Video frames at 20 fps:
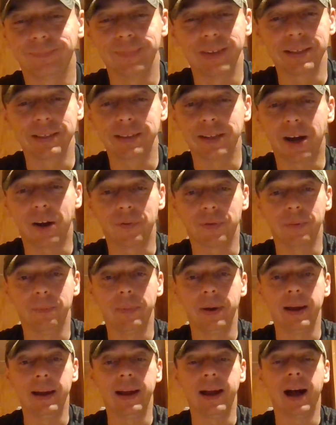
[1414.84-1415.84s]
That's not for
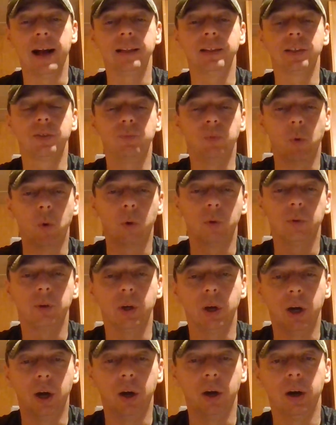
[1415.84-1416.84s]
me. I just want
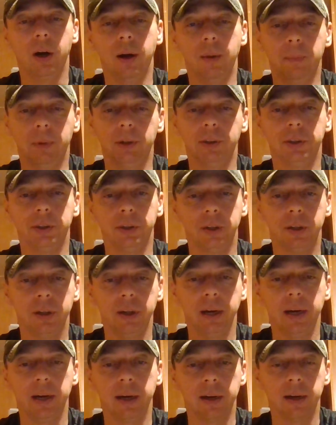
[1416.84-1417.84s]
to hunt a mature
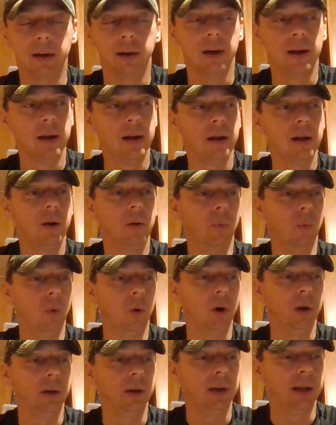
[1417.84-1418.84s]
deer,
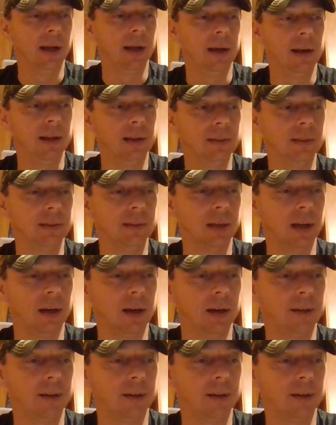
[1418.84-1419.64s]
one that is,